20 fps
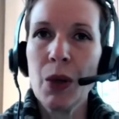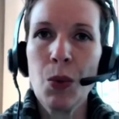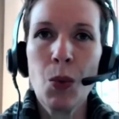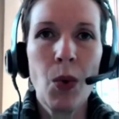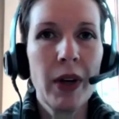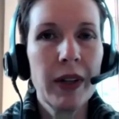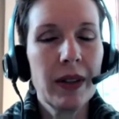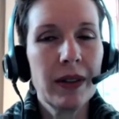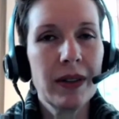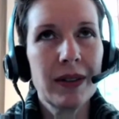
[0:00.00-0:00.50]
and
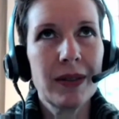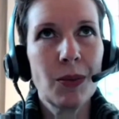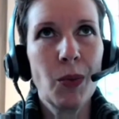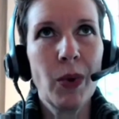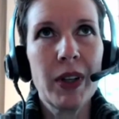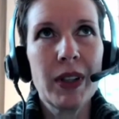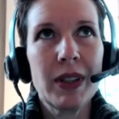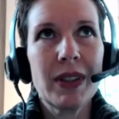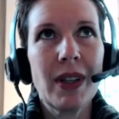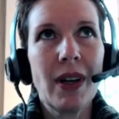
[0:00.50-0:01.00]

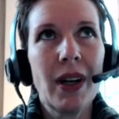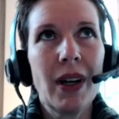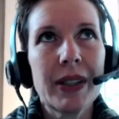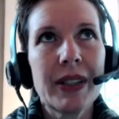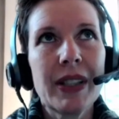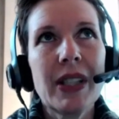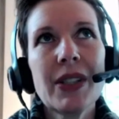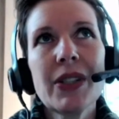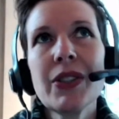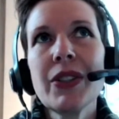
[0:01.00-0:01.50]
what
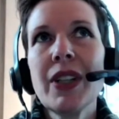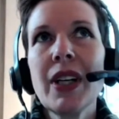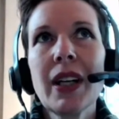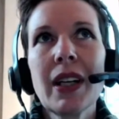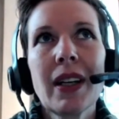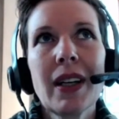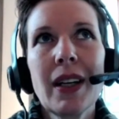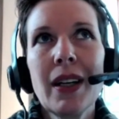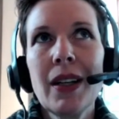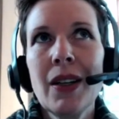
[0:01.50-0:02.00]

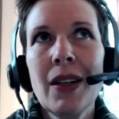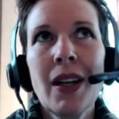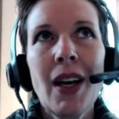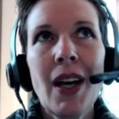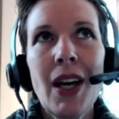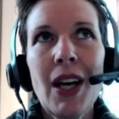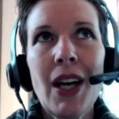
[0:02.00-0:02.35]
artistic and